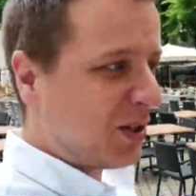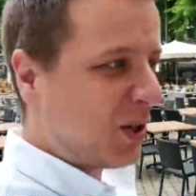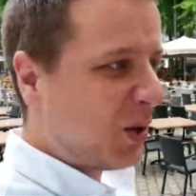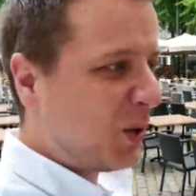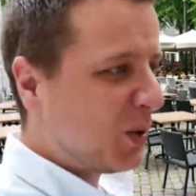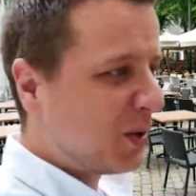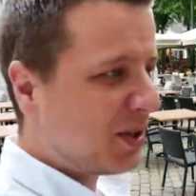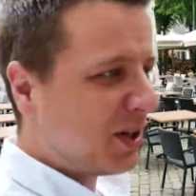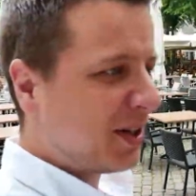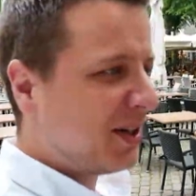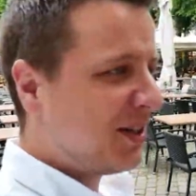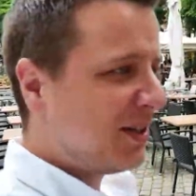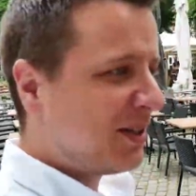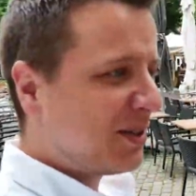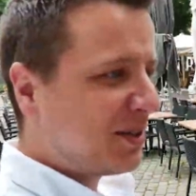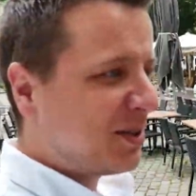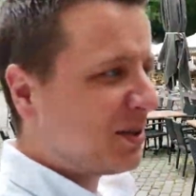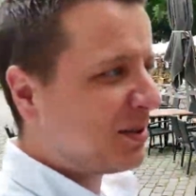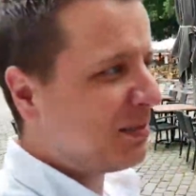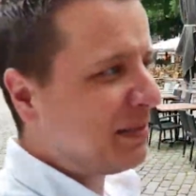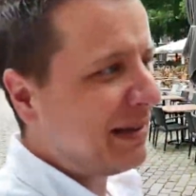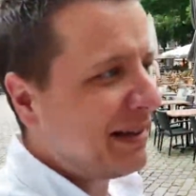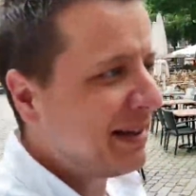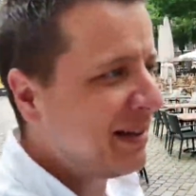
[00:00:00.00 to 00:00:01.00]
cold? Are you not
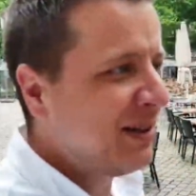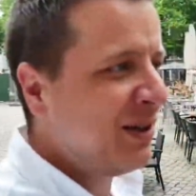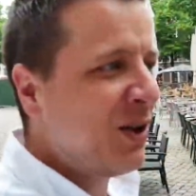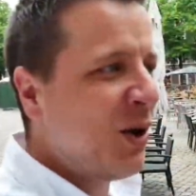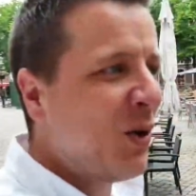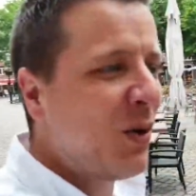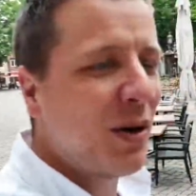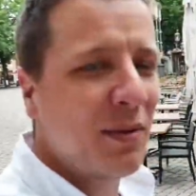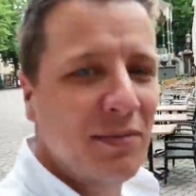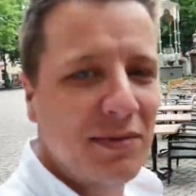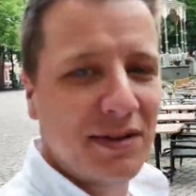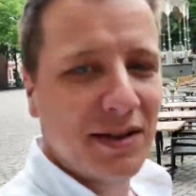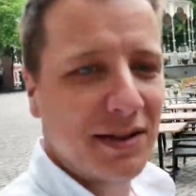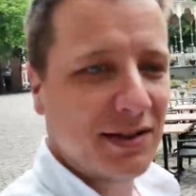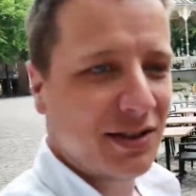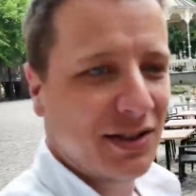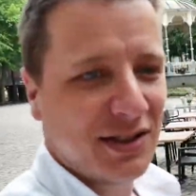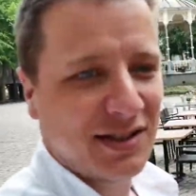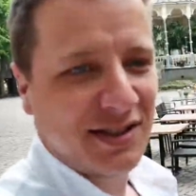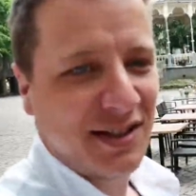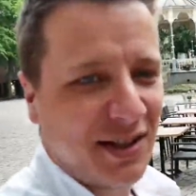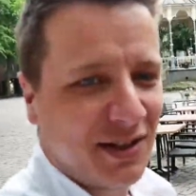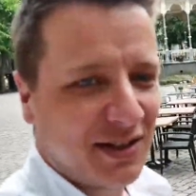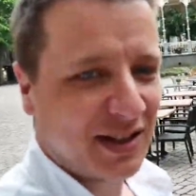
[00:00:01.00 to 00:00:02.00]
cold? I'm like, no, I'm Dutch.
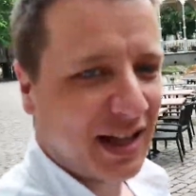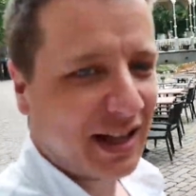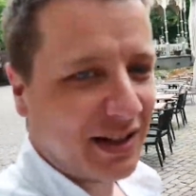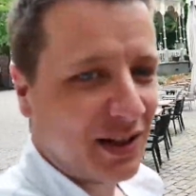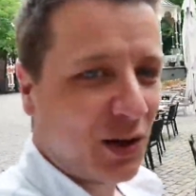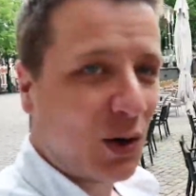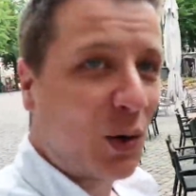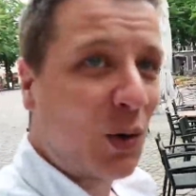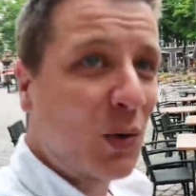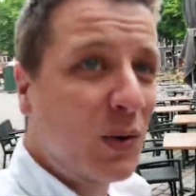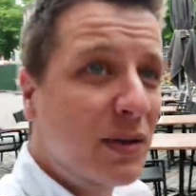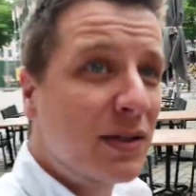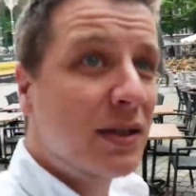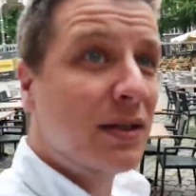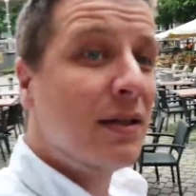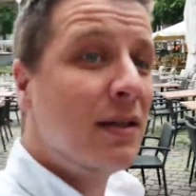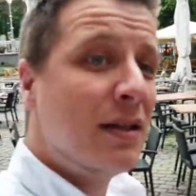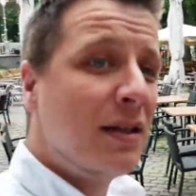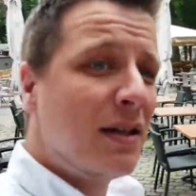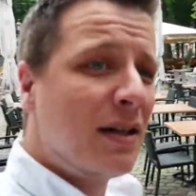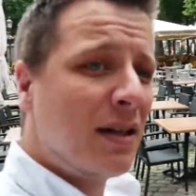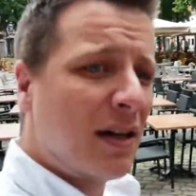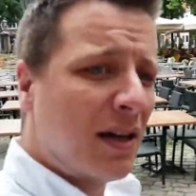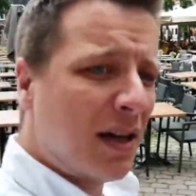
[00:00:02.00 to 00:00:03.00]
It's not that cold.
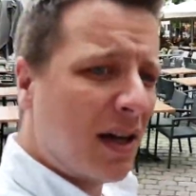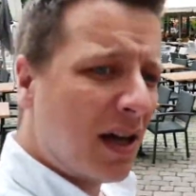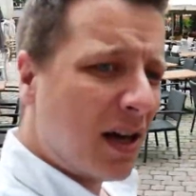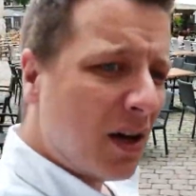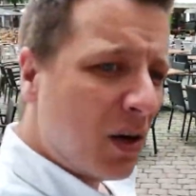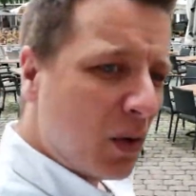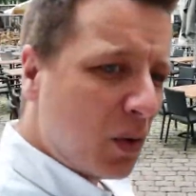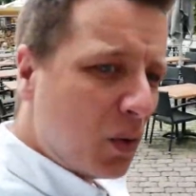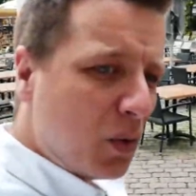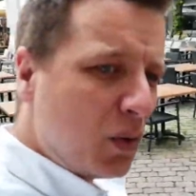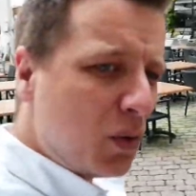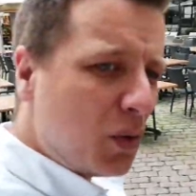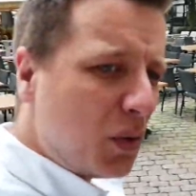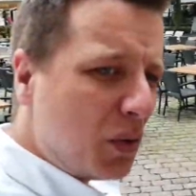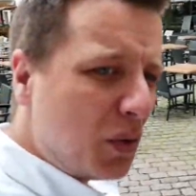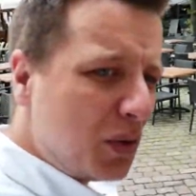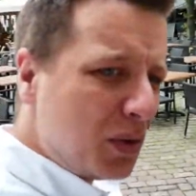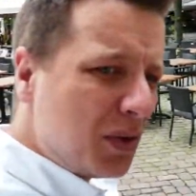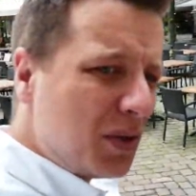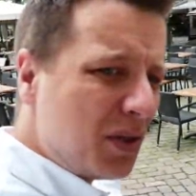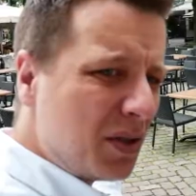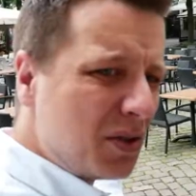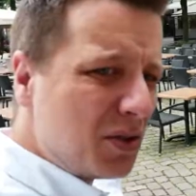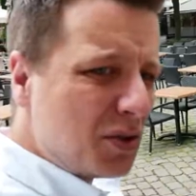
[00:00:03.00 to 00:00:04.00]
Oh,
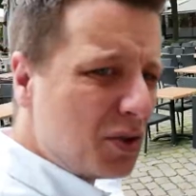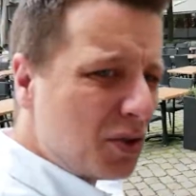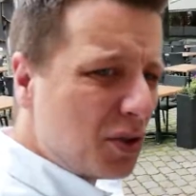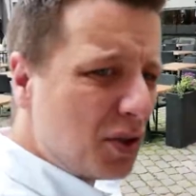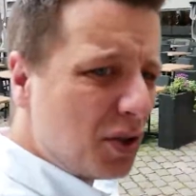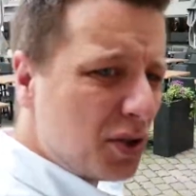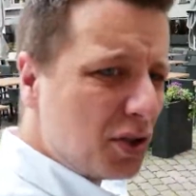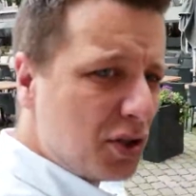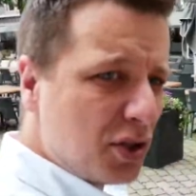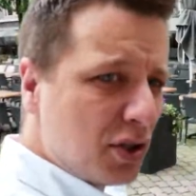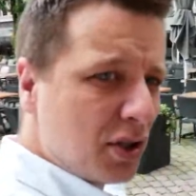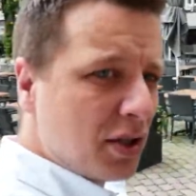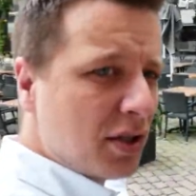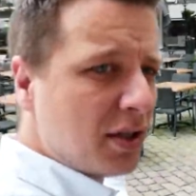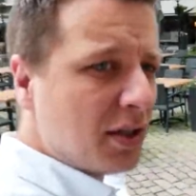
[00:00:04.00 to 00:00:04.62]
church.